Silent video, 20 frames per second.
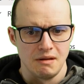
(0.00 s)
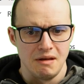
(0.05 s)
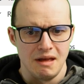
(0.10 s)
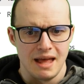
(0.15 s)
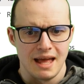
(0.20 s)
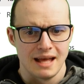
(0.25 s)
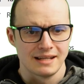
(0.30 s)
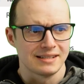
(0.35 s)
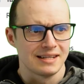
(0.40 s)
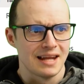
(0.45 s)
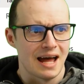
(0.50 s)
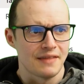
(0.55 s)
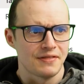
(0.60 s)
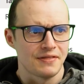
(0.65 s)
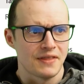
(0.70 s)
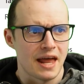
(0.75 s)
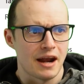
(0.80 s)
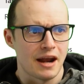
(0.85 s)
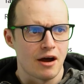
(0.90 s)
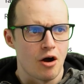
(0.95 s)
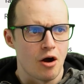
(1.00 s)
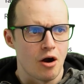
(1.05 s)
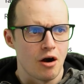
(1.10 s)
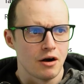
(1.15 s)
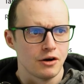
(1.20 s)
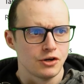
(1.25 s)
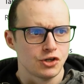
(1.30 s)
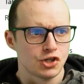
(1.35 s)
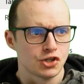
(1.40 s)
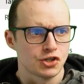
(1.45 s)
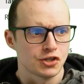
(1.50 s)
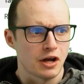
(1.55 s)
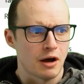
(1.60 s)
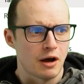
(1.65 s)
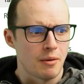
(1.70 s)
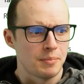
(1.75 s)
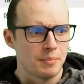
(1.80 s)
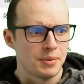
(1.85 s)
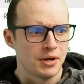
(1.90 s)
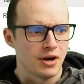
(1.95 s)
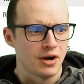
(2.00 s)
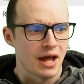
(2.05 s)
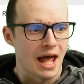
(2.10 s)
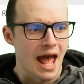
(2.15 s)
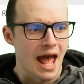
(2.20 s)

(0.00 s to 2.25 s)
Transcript: It's not that hard. Just come up here to add